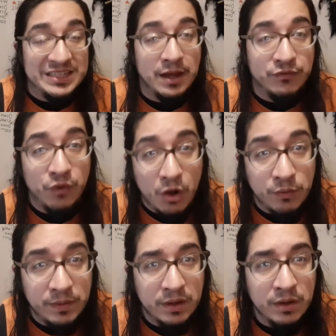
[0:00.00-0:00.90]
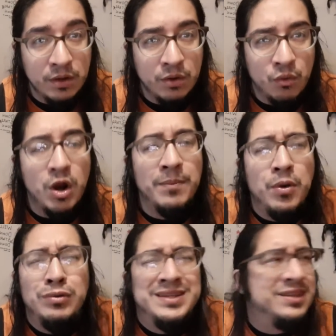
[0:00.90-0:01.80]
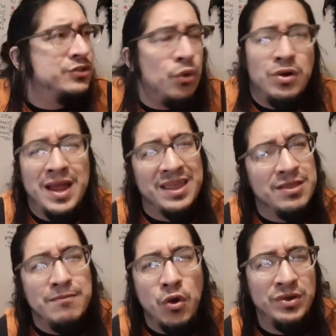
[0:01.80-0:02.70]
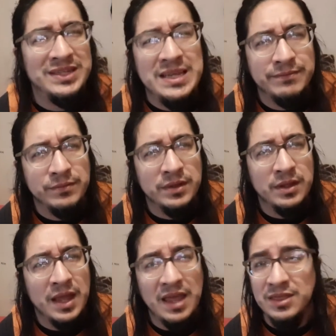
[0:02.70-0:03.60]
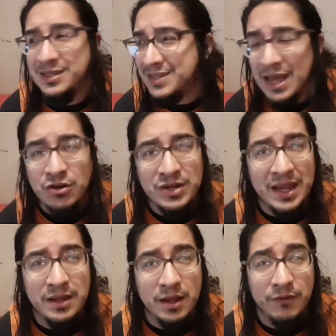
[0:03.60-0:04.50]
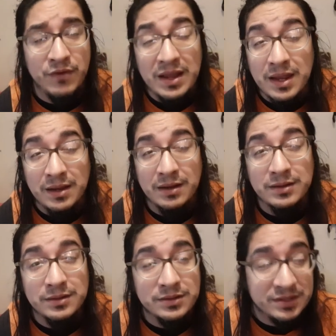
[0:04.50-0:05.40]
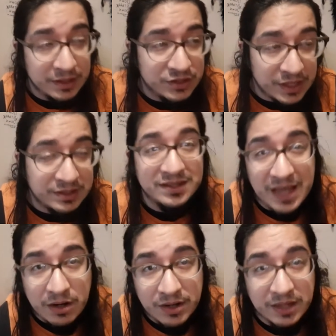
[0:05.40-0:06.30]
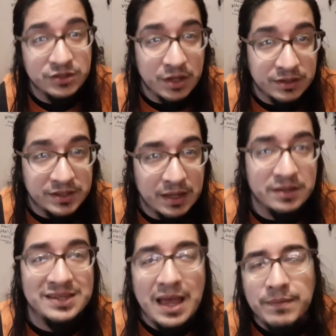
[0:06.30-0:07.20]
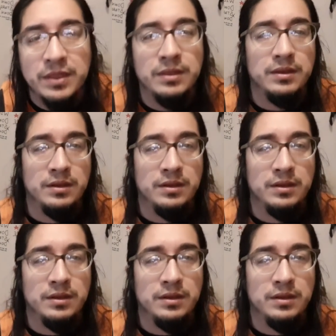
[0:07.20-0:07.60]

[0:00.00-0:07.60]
of Rome, were upholding the Torah and the Moedim and the Friday sunset to Saturday sunset Sabbath.